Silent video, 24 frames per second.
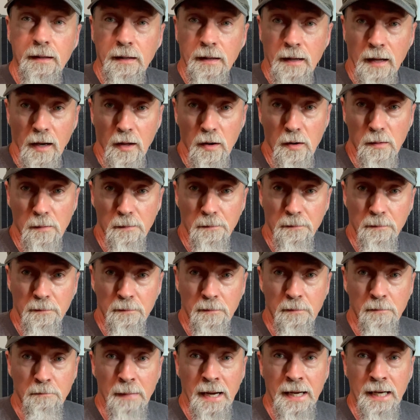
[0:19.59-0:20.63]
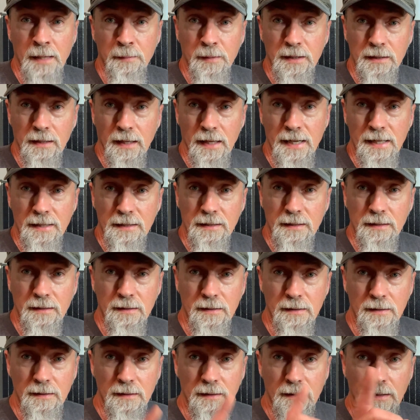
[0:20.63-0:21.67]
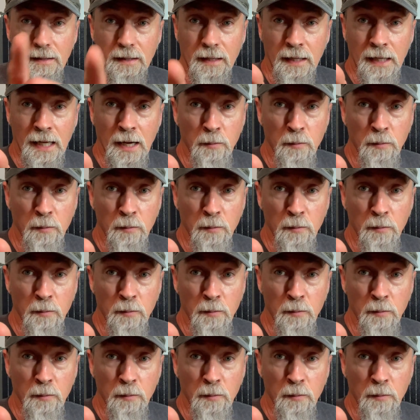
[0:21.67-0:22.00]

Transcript: Hello, my name is Les, and